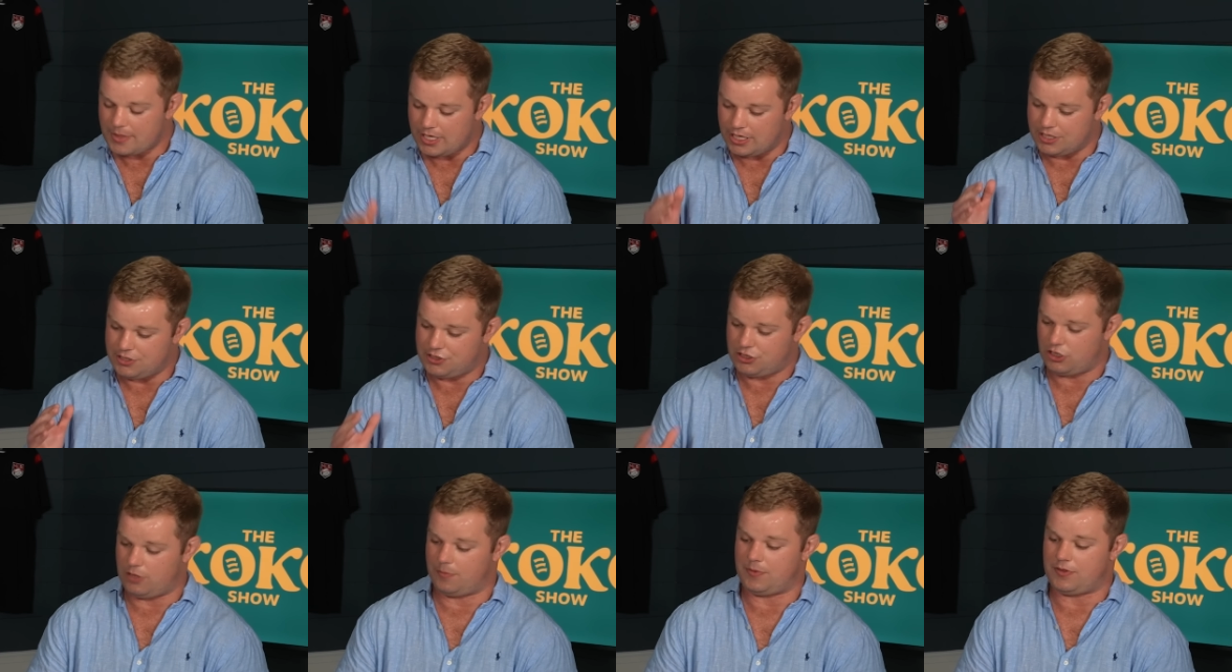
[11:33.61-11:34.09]

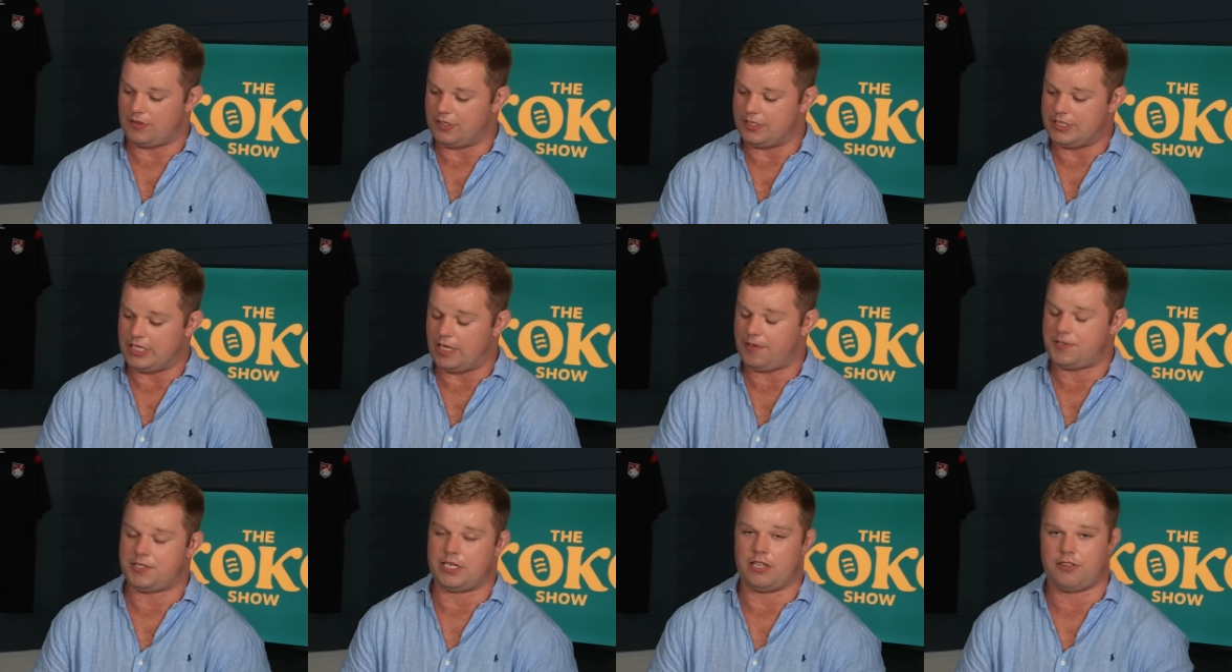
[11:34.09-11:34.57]
in terms of the
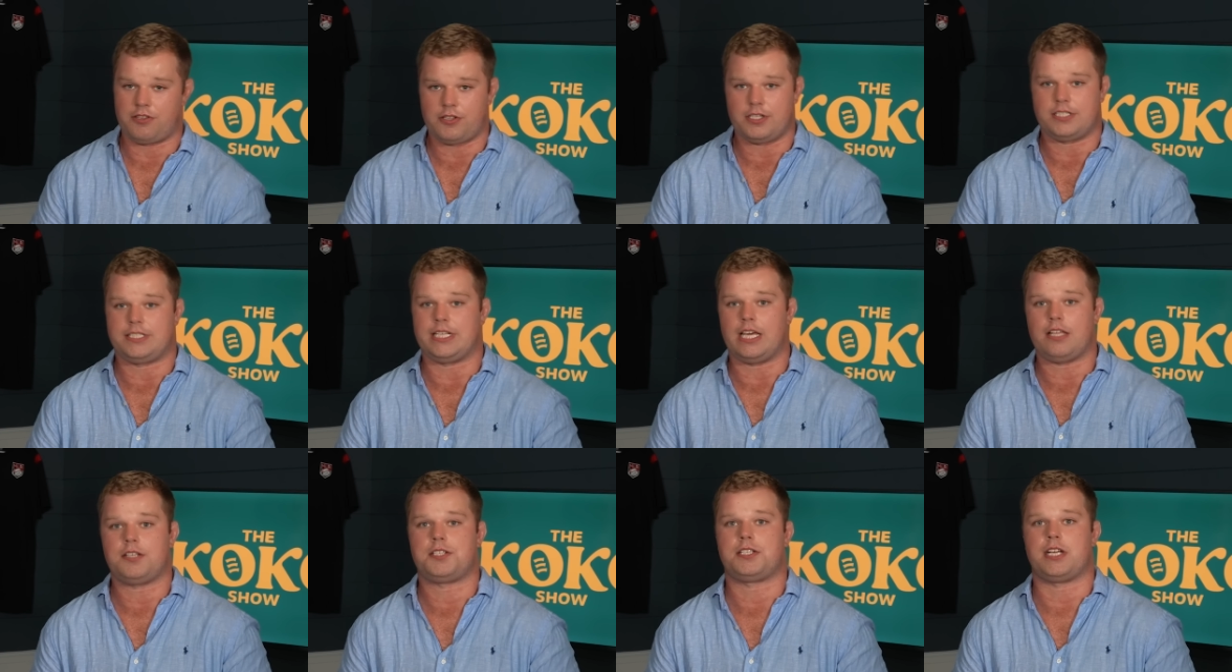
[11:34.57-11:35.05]
death shake, so the
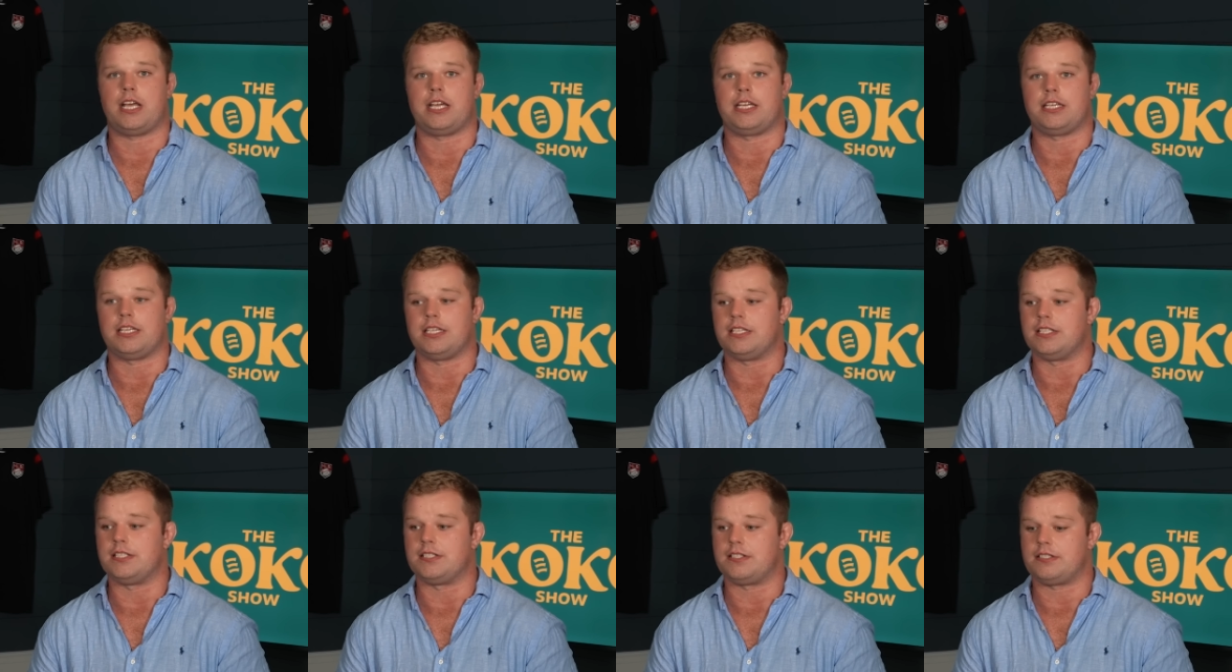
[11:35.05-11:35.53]
death shake
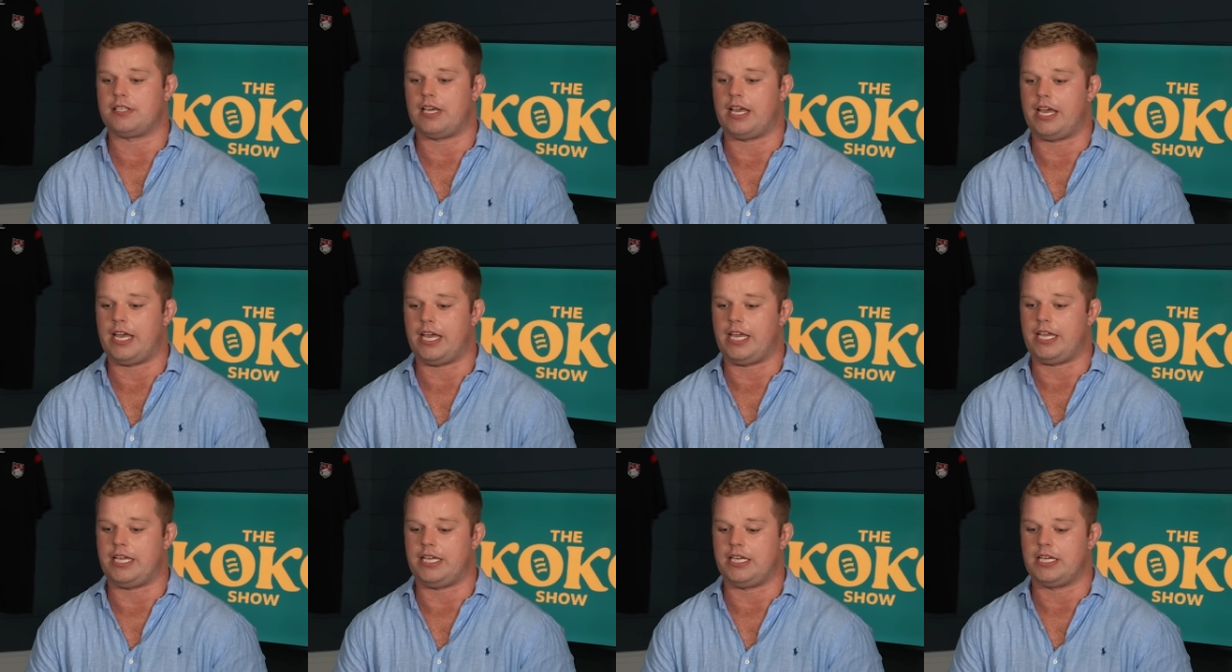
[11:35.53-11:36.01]
is
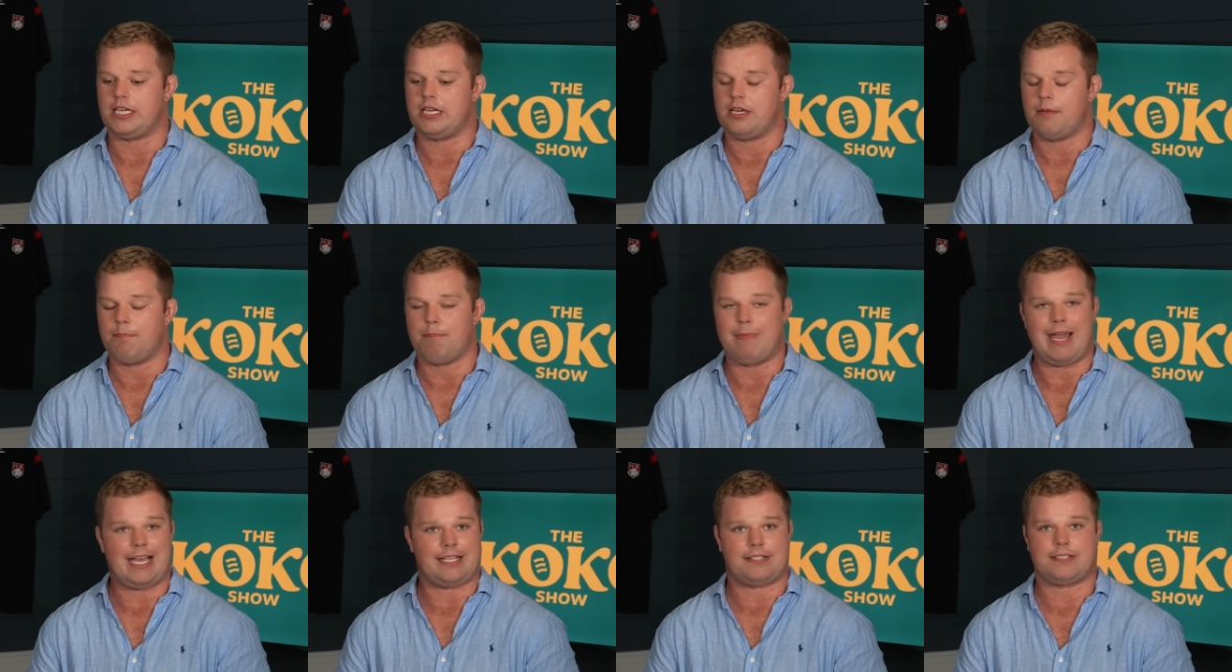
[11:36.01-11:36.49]
a
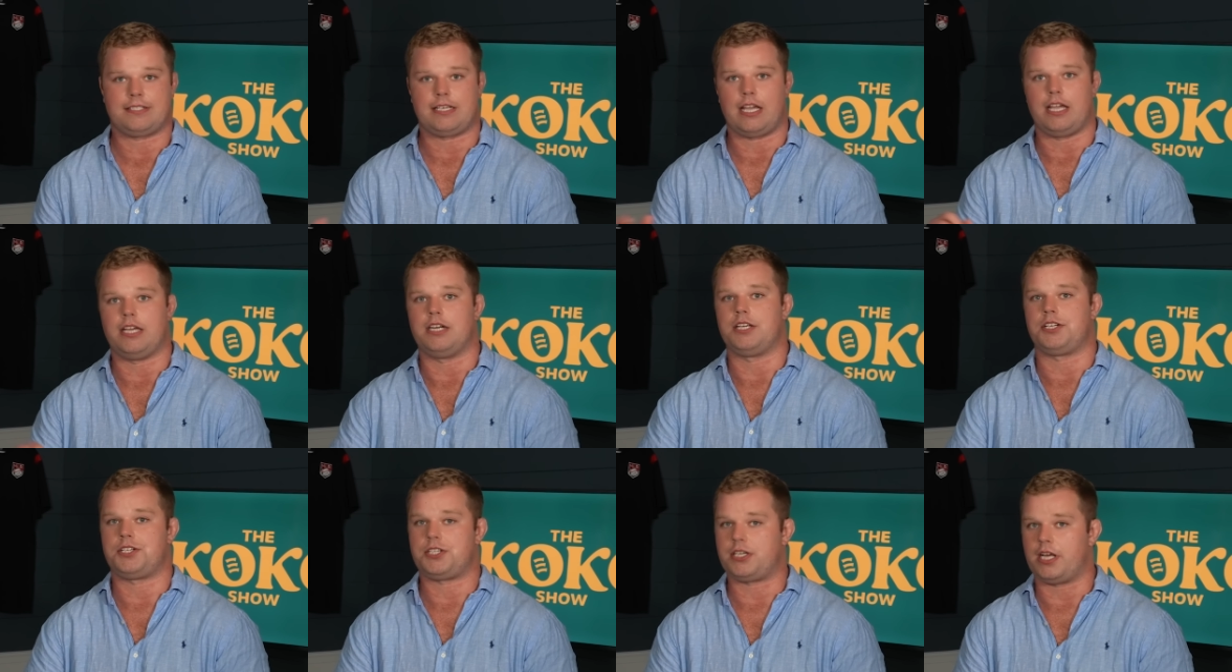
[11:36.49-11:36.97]
mass
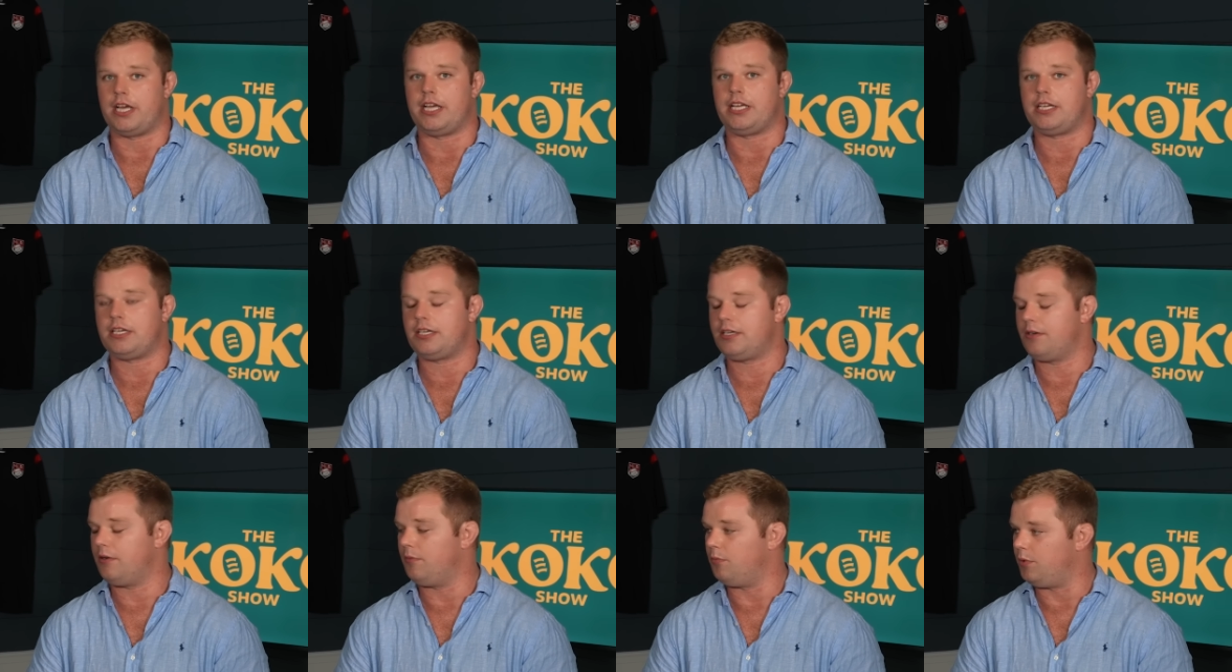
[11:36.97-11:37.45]
gainer
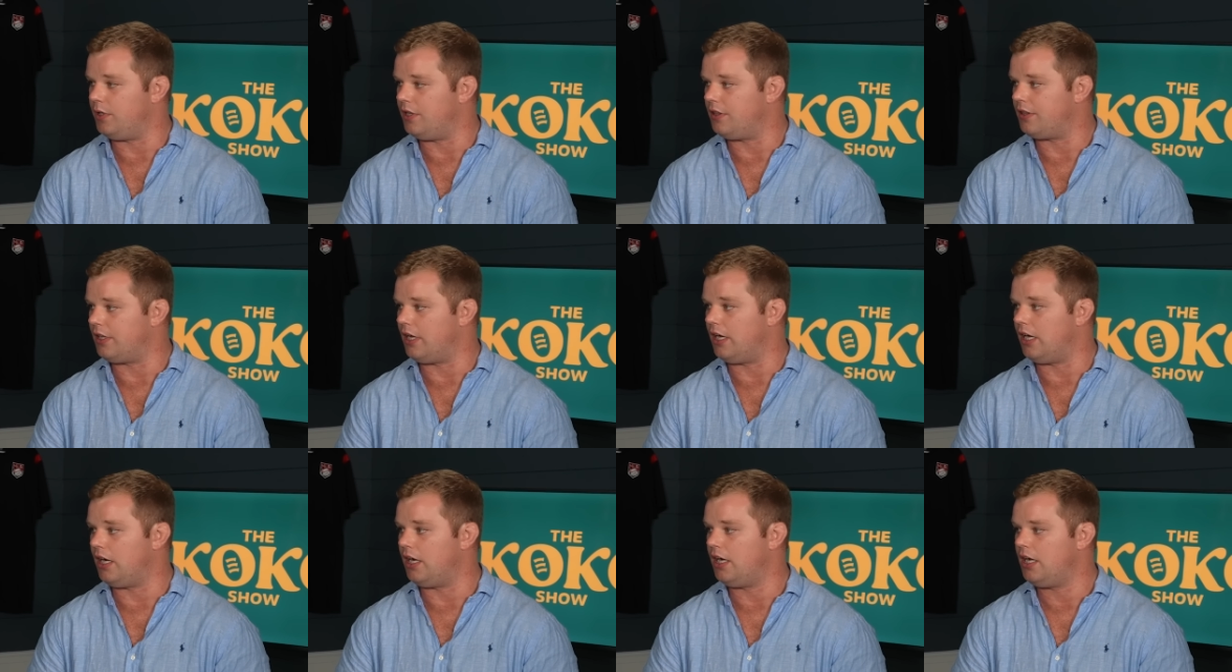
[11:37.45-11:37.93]
shake with,
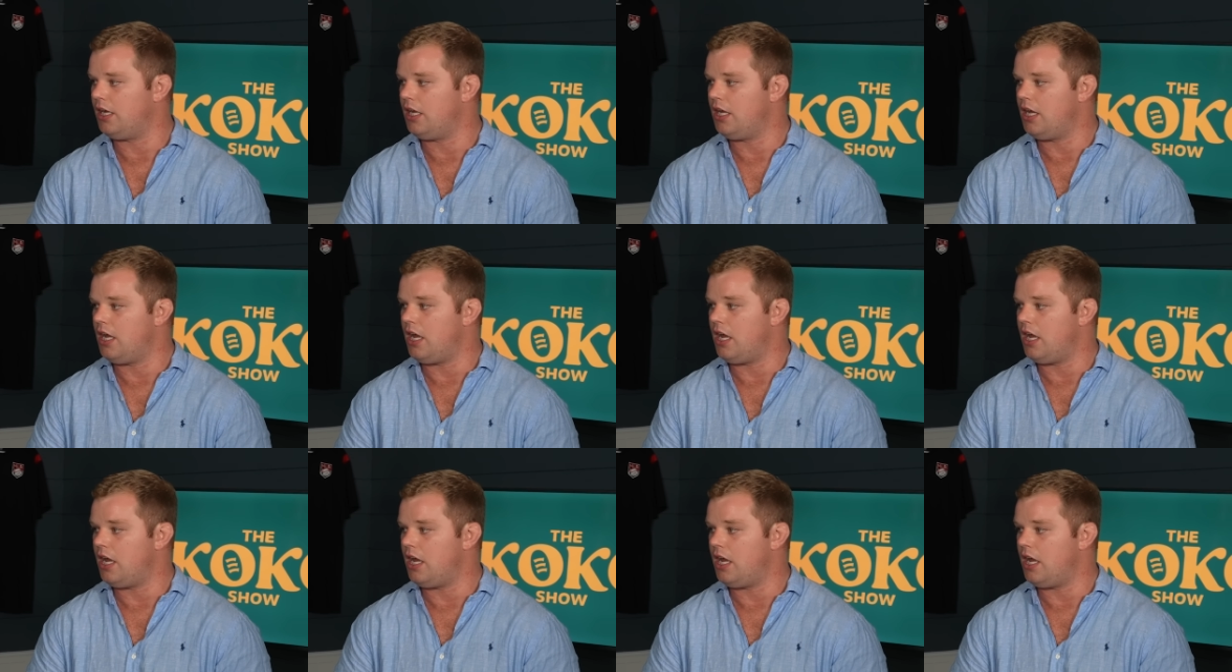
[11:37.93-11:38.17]
uh,